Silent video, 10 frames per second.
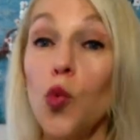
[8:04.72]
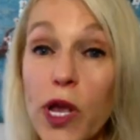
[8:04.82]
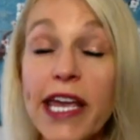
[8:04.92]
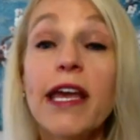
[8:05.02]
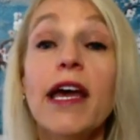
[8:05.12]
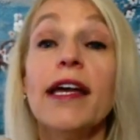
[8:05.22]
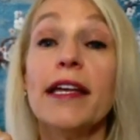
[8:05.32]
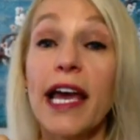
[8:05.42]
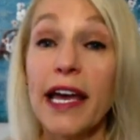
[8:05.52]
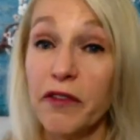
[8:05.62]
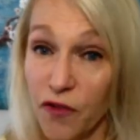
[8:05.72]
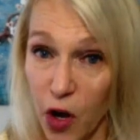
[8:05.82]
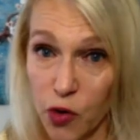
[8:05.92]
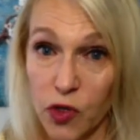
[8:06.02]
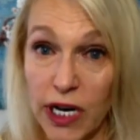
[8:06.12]
We can
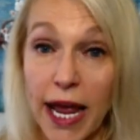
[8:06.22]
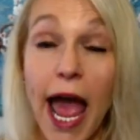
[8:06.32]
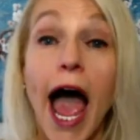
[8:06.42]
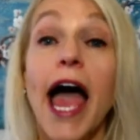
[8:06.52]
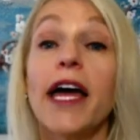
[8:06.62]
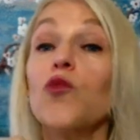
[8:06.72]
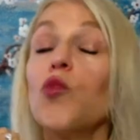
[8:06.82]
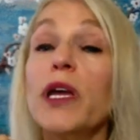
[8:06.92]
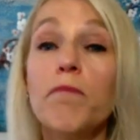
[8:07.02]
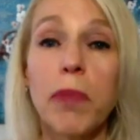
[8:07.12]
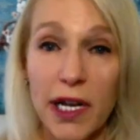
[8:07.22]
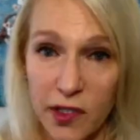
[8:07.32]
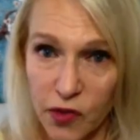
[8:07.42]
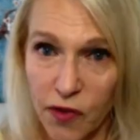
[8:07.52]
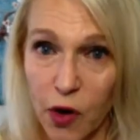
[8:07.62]
vote and we
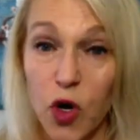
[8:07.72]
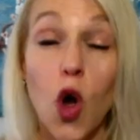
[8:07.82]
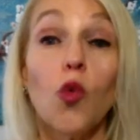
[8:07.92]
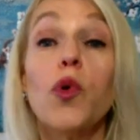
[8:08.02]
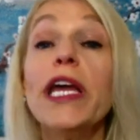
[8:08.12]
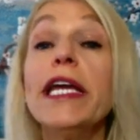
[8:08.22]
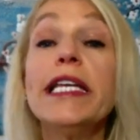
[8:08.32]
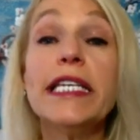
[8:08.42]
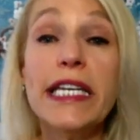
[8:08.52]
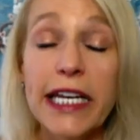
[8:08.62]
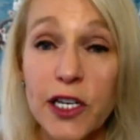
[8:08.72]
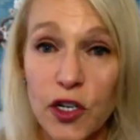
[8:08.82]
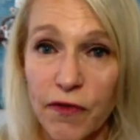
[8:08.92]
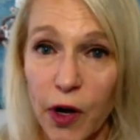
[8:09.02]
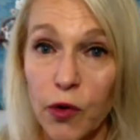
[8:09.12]
must vote. We need
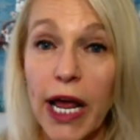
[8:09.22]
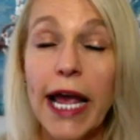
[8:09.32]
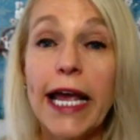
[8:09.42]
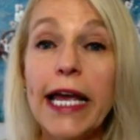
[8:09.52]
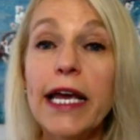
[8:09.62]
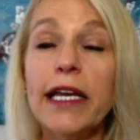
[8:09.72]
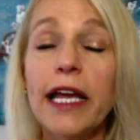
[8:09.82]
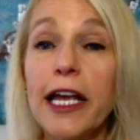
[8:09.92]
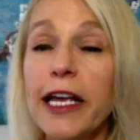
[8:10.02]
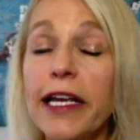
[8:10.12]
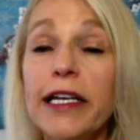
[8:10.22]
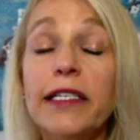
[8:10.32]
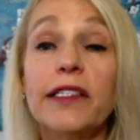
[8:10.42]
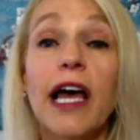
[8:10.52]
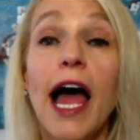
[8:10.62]
to vote. It
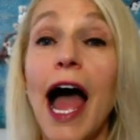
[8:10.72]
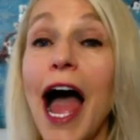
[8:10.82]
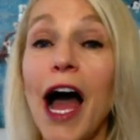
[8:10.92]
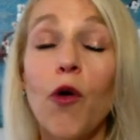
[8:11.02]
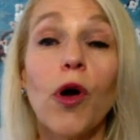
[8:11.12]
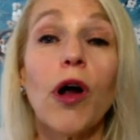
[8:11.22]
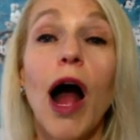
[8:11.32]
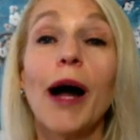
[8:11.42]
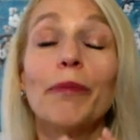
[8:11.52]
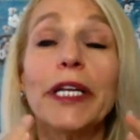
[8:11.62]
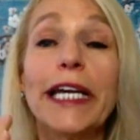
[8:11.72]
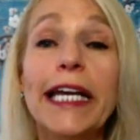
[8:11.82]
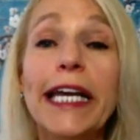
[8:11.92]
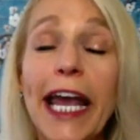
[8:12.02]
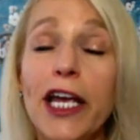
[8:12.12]
is our
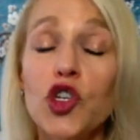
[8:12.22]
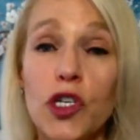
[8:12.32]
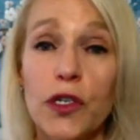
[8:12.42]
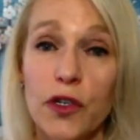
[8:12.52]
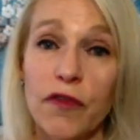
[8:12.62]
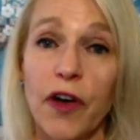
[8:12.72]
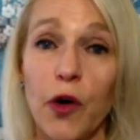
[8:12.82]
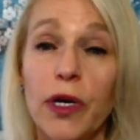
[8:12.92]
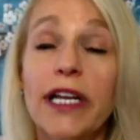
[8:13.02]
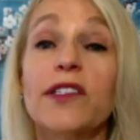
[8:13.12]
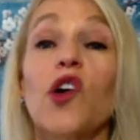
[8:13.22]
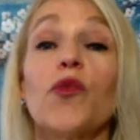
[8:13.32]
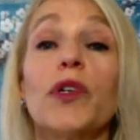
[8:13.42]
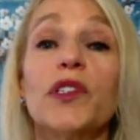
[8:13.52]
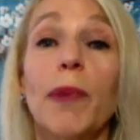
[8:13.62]
obligation to vote. It's
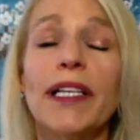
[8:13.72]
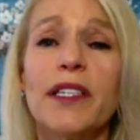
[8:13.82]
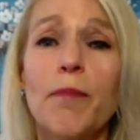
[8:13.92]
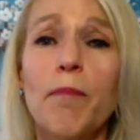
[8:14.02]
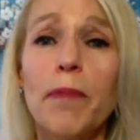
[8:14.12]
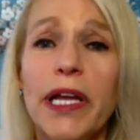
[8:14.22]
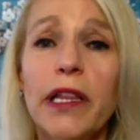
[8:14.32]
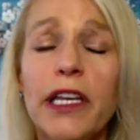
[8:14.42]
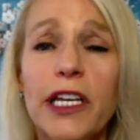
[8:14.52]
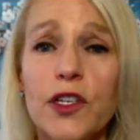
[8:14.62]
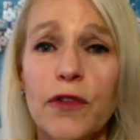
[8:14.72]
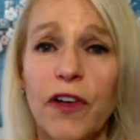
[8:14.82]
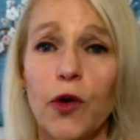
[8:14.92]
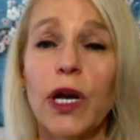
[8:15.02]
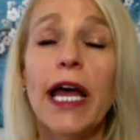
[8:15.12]
our responsibility
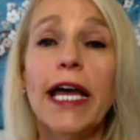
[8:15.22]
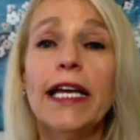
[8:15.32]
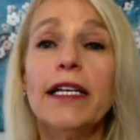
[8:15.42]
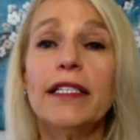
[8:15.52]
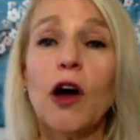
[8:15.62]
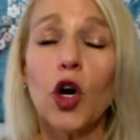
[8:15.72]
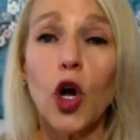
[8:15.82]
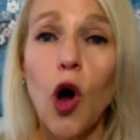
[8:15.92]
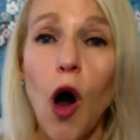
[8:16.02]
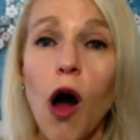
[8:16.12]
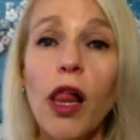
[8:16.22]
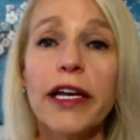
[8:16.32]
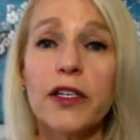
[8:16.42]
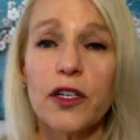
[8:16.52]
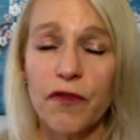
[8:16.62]
to vote. It is our
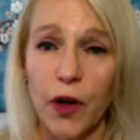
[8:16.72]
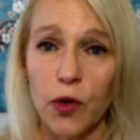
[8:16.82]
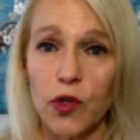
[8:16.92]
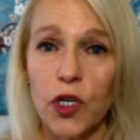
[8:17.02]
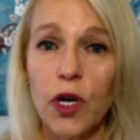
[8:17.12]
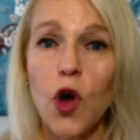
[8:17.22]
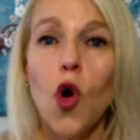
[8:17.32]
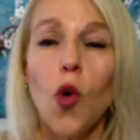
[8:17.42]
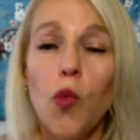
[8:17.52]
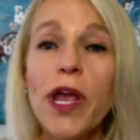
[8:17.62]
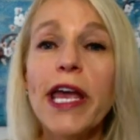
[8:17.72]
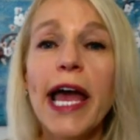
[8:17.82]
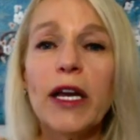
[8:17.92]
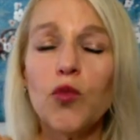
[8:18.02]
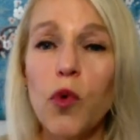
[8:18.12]
calling to vote. We
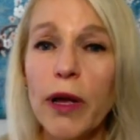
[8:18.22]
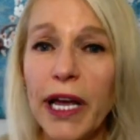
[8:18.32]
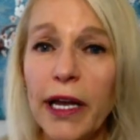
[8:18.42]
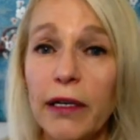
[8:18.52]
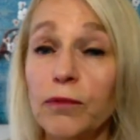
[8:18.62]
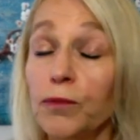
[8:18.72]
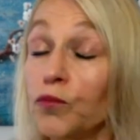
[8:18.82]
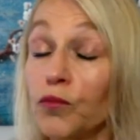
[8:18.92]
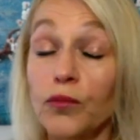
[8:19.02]
had women,